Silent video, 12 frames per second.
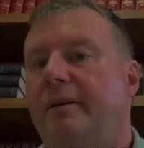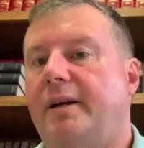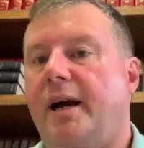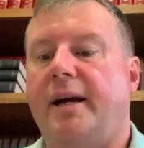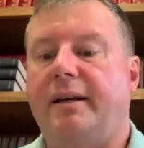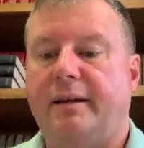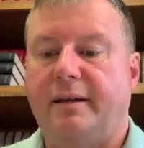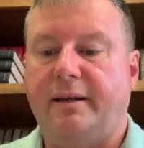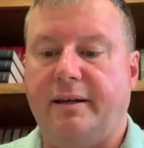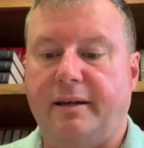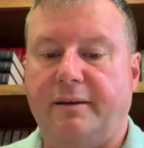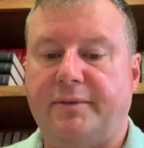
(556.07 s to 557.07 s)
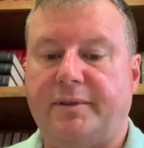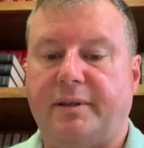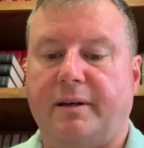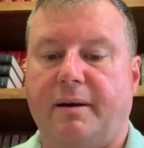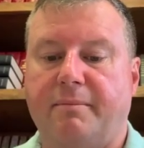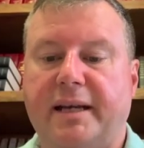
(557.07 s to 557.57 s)
God gives
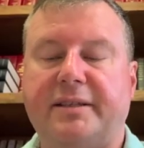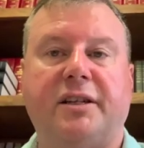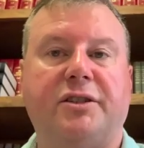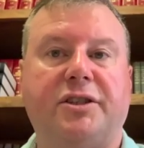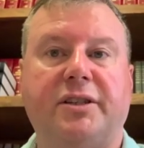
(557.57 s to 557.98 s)
a message